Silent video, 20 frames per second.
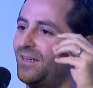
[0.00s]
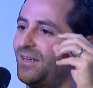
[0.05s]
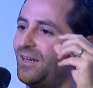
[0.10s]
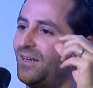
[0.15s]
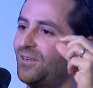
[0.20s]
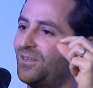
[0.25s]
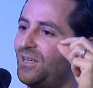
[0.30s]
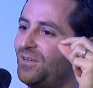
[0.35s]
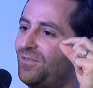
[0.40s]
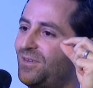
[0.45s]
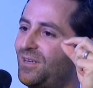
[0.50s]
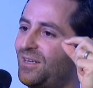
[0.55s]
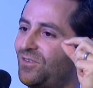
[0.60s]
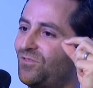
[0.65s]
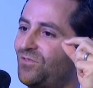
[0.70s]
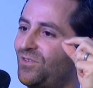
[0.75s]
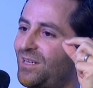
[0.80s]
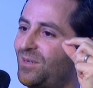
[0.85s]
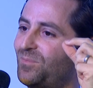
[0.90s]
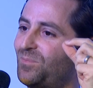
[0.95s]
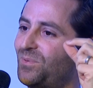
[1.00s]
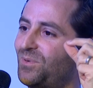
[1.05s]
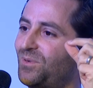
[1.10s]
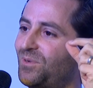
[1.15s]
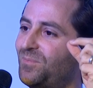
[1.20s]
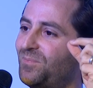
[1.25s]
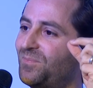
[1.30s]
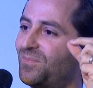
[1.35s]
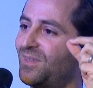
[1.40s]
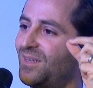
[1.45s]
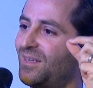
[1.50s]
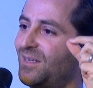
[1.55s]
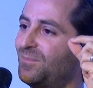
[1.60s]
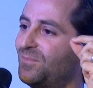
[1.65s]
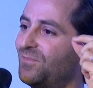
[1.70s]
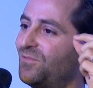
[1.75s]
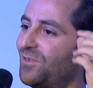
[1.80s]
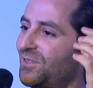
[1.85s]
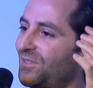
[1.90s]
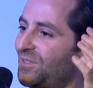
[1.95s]
I'll give an example
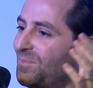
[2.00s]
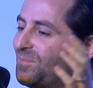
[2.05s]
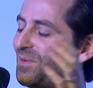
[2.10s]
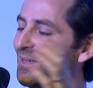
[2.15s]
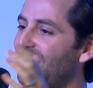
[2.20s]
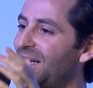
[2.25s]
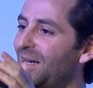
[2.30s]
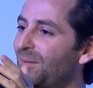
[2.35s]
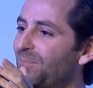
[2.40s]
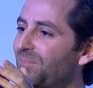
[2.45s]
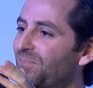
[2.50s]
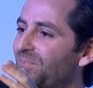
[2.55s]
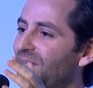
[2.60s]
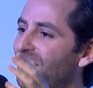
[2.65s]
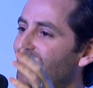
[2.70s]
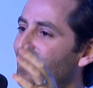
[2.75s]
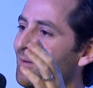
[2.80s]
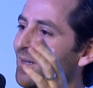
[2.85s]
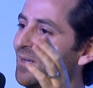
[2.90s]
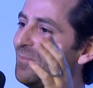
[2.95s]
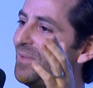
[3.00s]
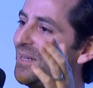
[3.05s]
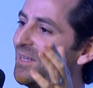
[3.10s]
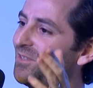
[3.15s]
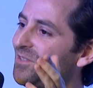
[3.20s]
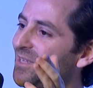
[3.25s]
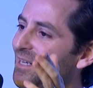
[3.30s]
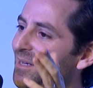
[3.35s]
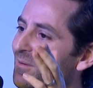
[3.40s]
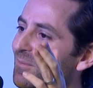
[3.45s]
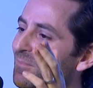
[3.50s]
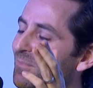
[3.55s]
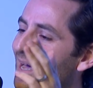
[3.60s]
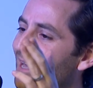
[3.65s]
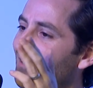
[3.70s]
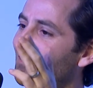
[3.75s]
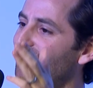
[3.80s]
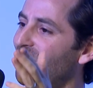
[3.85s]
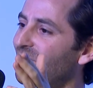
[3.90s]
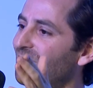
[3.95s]
for Symbolab, an amazing
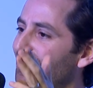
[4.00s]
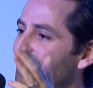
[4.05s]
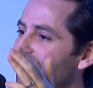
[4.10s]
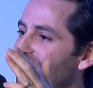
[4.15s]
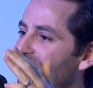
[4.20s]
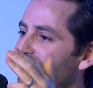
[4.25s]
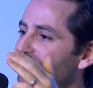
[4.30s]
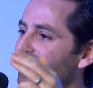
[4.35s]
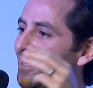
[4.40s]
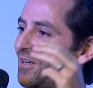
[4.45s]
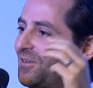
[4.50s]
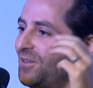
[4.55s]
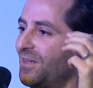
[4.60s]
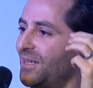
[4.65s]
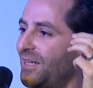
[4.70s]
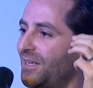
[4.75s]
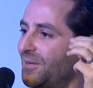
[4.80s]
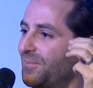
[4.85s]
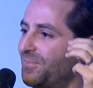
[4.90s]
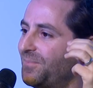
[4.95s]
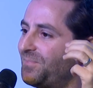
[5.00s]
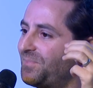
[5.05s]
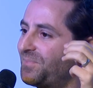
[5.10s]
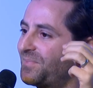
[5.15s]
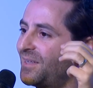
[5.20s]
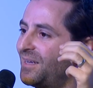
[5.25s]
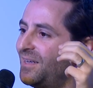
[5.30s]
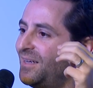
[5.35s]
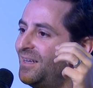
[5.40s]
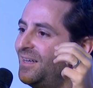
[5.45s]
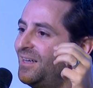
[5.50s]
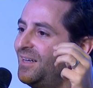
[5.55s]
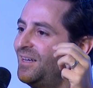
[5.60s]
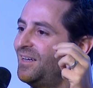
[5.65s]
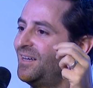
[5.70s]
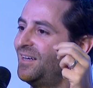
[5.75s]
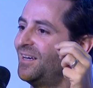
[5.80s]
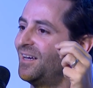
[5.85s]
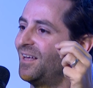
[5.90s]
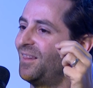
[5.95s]
math solver and graphing calculator.
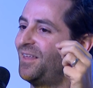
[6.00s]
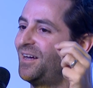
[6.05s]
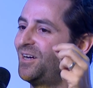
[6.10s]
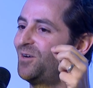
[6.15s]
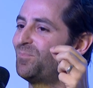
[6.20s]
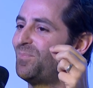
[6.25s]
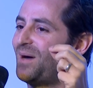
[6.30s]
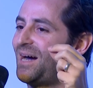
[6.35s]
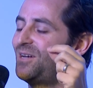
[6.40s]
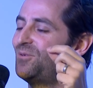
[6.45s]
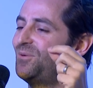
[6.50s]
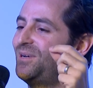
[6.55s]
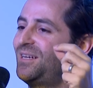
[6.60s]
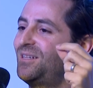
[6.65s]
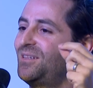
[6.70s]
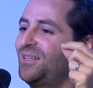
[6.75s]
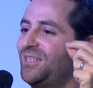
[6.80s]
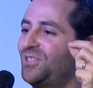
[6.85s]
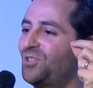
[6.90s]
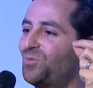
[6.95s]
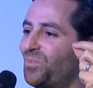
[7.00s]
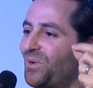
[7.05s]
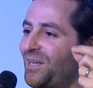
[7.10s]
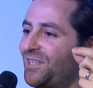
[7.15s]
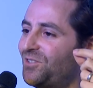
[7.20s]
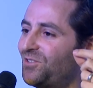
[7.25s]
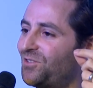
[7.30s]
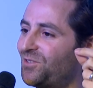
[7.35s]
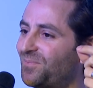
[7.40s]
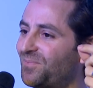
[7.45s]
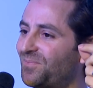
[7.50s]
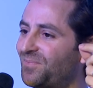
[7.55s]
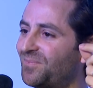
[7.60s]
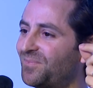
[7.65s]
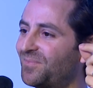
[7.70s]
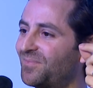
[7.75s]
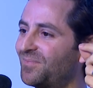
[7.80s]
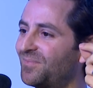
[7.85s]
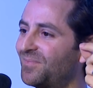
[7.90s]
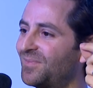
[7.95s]
Their biweekly sprints
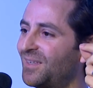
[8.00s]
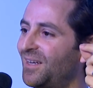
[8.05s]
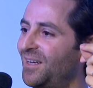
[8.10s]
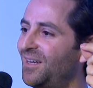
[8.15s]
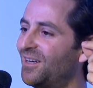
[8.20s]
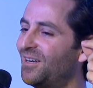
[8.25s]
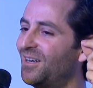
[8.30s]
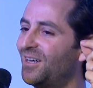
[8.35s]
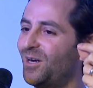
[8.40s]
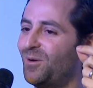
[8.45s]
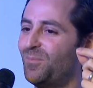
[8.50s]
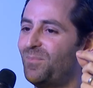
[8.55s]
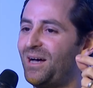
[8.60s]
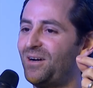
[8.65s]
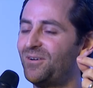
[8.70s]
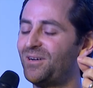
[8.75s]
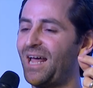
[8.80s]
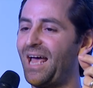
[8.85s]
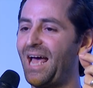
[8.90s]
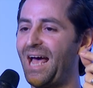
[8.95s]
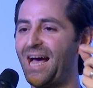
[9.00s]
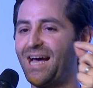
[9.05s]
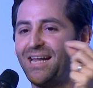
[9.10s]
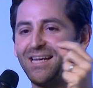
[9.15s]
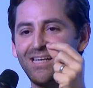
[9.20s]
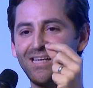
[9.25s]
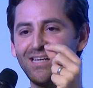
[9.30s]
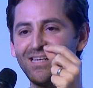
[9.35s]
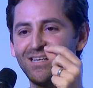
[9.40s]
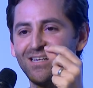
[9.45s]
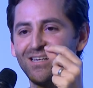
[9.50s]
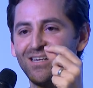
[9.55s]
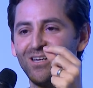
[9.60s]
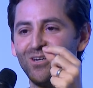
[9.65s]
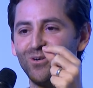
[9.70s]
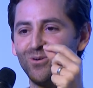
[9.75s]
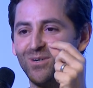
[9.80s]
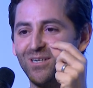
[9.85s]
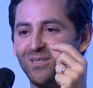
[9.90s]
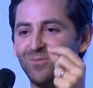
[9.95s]
are about adding
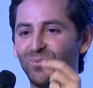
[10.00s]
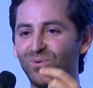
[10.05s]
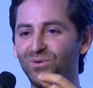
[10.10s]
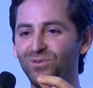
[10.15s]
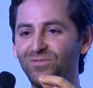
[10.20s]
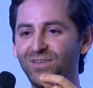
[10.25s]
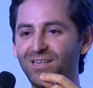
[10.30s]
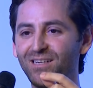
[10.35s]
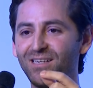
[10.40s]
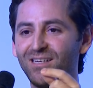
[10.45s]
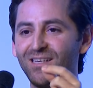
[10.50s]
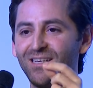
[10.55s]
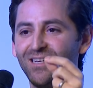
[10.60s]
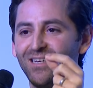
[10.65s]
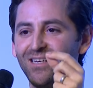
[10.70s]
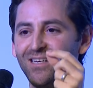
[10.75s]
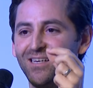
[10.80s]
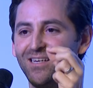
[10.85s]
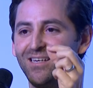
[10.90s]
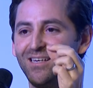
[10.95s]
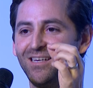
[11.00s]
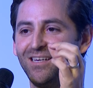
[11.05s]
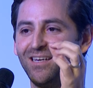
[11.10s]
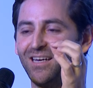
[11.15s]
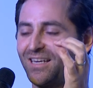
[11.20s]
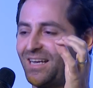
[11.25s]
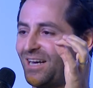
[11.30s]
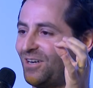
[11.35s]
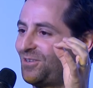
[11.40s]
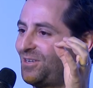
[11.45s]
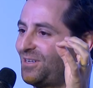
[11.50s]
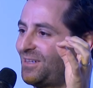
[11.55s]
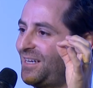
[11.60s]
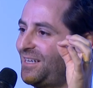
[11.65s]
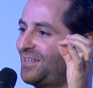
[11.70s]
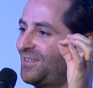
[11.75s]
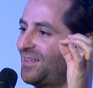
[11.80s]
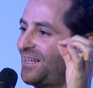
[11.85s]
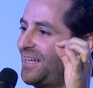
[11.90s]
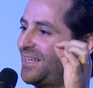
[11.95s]
or improving a
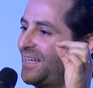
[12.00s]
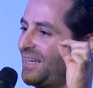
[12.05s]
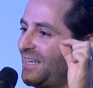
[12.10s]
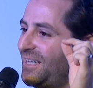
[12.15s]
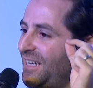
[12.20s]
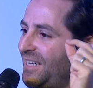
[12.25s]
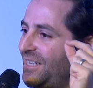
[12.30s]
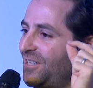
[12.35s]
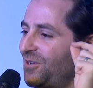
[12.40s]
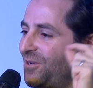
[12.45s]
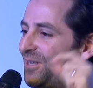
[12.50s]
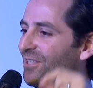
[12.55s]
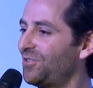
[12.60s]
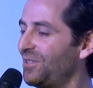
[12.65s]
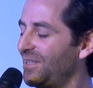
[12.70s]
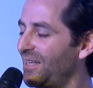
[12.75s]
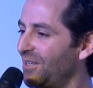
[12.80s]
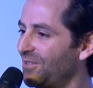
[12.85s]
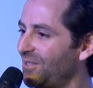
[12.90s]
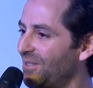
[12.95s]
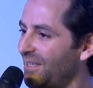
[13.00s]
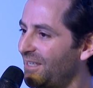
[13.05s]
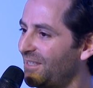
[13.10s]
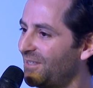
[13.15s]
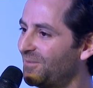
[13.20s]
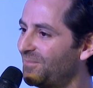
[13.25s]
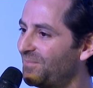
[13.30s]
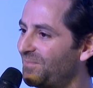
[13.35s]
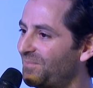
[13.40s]
calculator like an integration calculator.